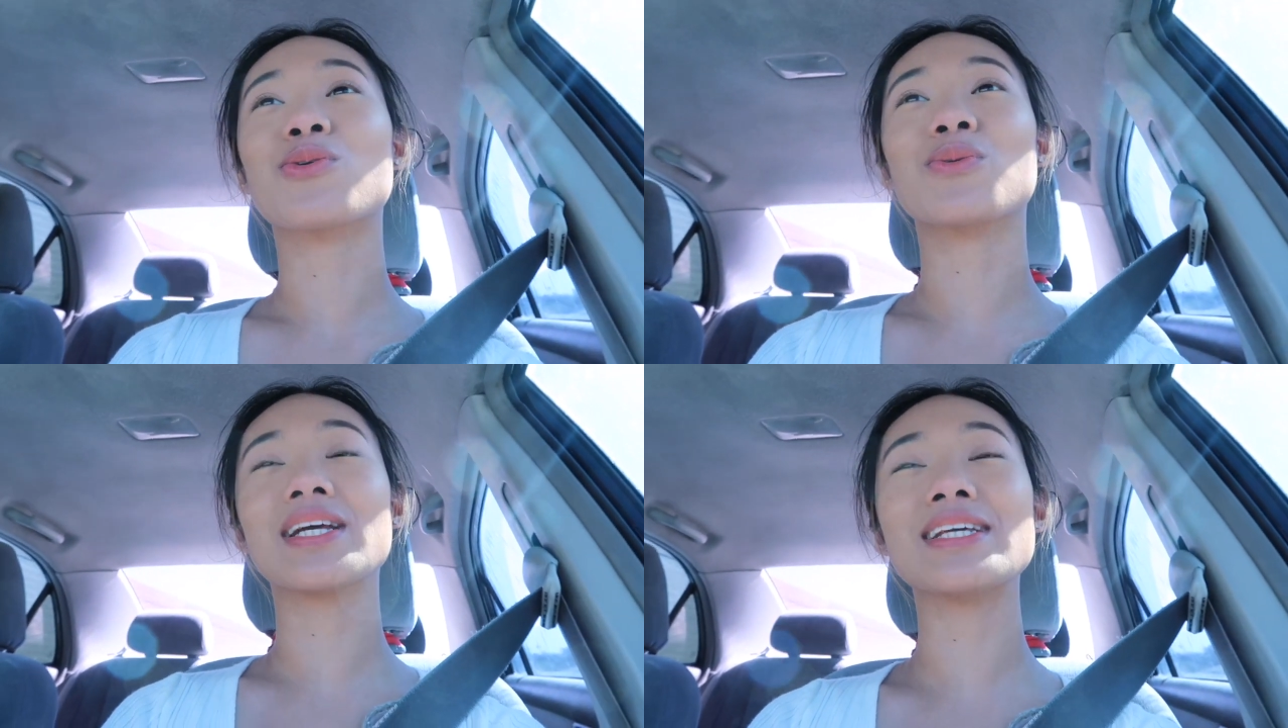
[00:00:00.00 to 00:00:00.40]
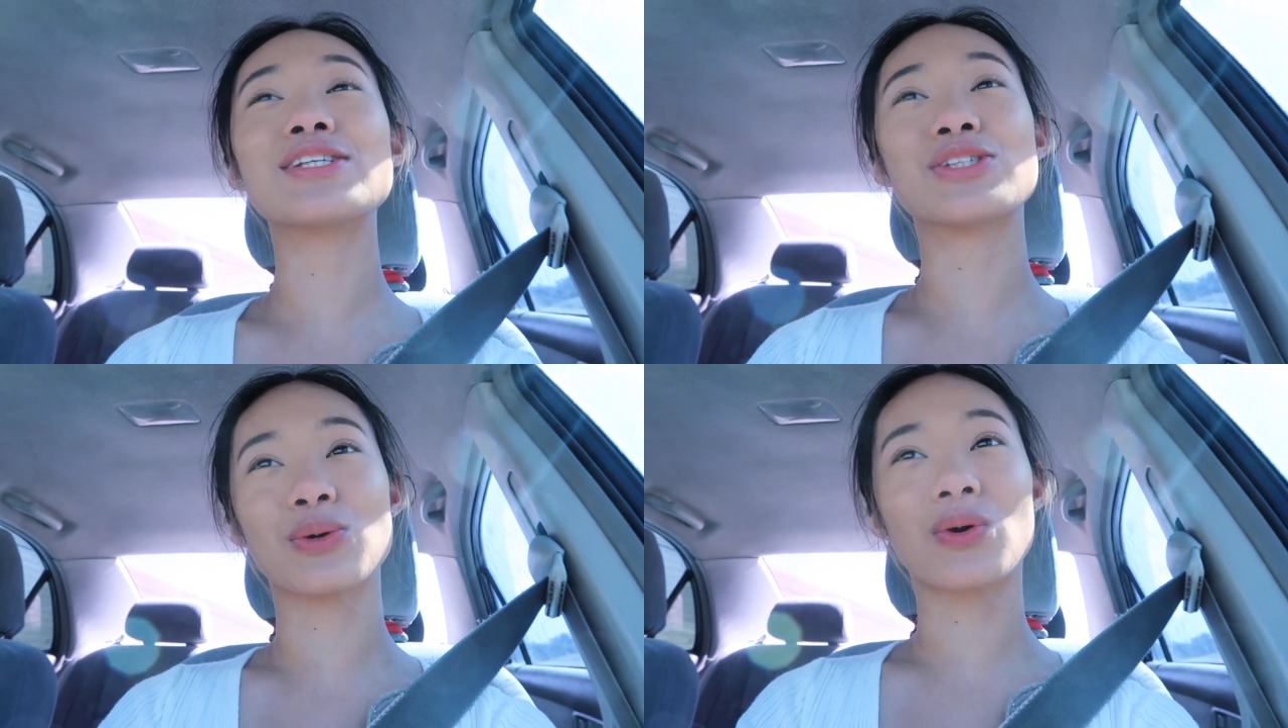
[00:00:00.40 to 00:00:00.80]

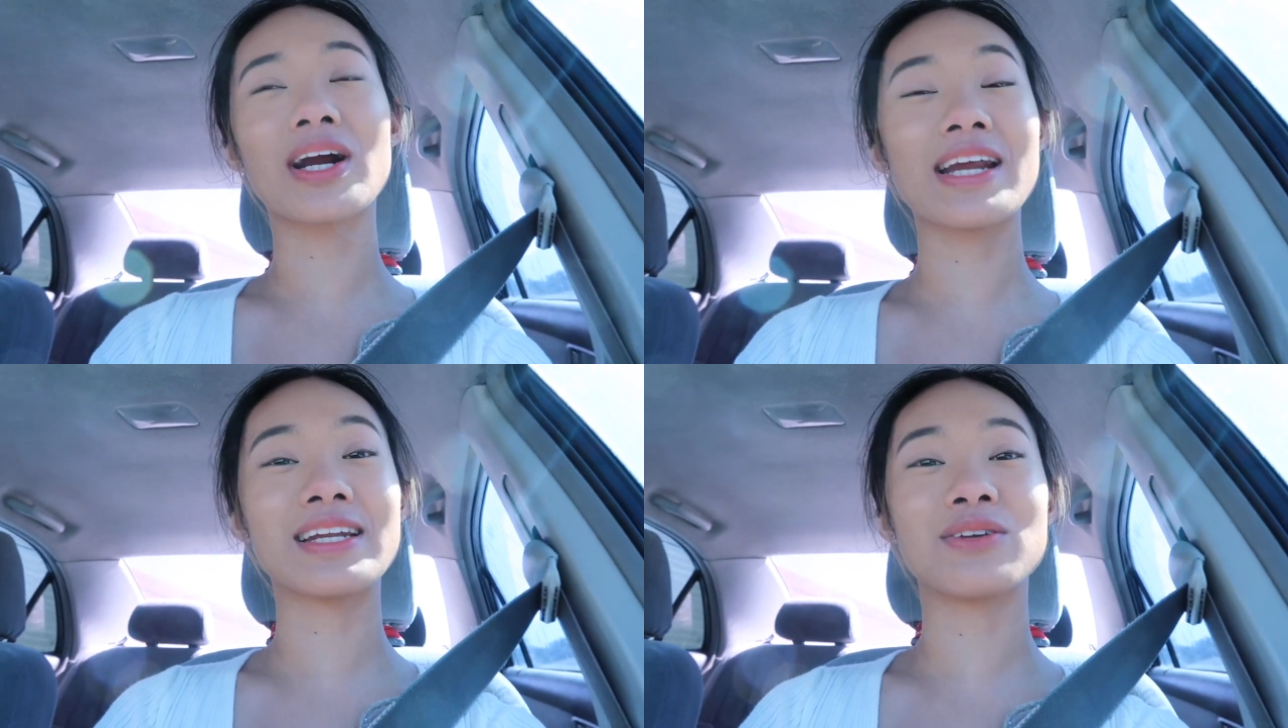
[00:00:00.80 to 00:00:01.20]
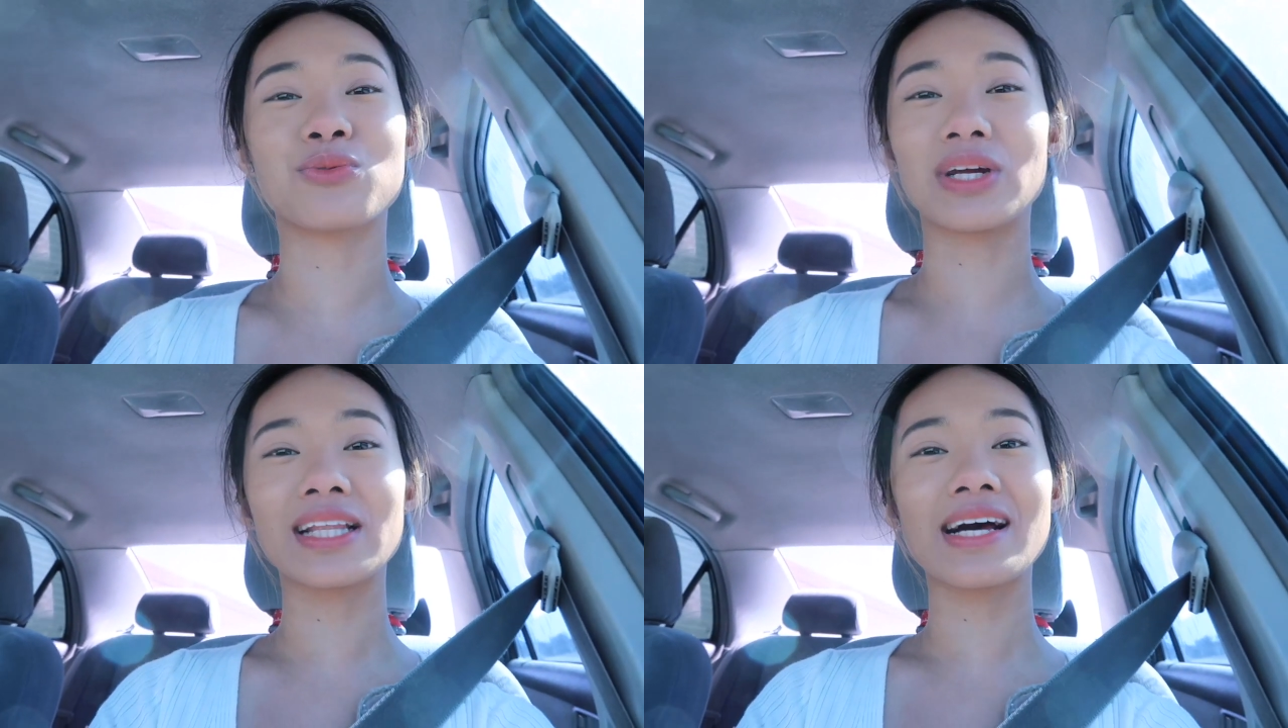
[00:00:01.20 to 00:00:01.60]
really sore and I
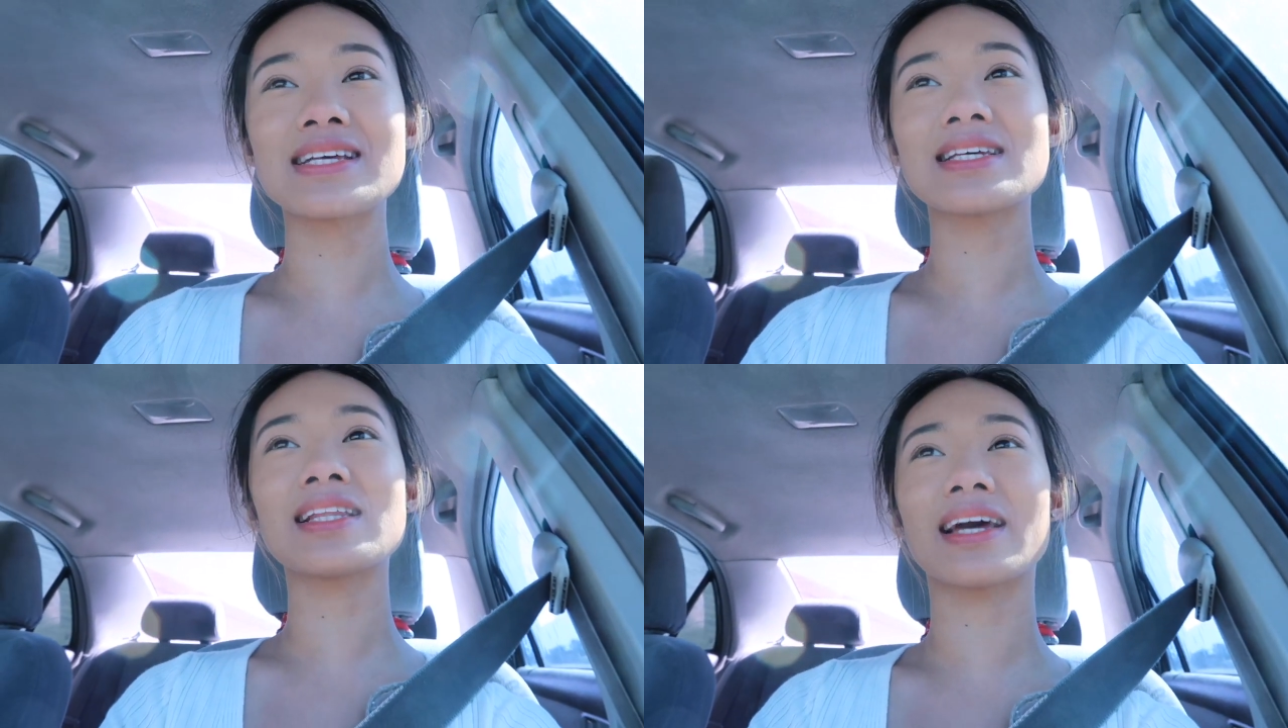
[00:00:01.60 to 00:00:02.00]
didn't realize it.